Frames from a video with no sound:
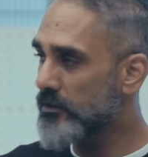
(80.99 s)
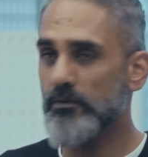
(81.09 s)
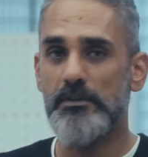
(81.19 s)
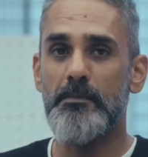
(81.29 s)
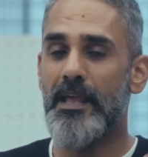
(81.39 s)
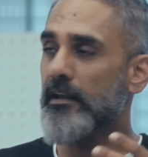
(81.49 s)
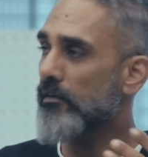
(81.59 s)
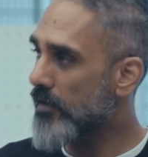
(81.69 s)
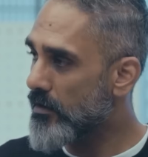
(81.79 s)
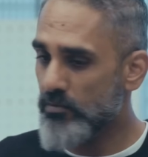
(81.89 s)
There was a black
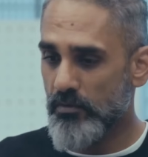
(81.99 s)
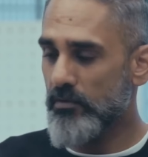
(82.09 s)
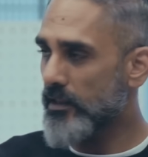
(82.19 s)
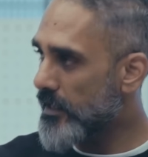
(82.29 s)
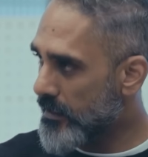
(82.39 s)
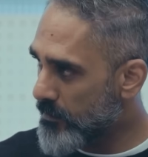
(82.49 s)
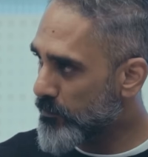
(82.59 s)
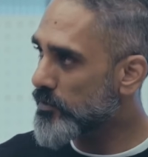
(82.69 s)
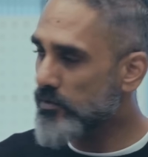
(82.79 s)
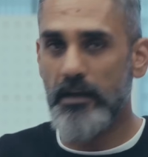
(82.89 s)
and red Tuono and that lip
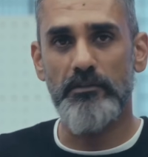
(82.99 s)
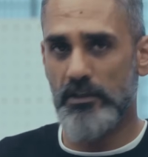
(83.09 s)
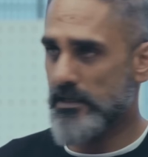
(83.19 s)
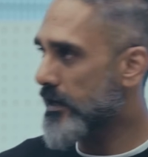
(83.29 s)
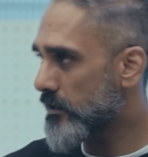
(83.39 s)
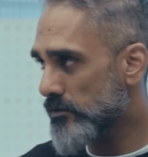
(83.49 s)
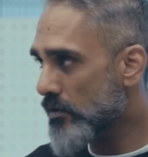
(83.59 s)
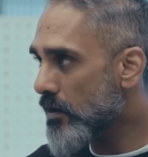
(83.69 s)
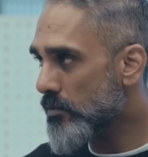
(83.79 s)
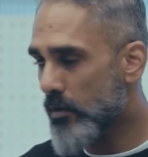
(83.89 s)
was red, just like it is
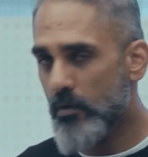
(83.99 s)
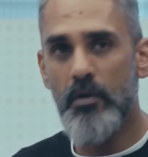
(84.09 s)
on our Tuono.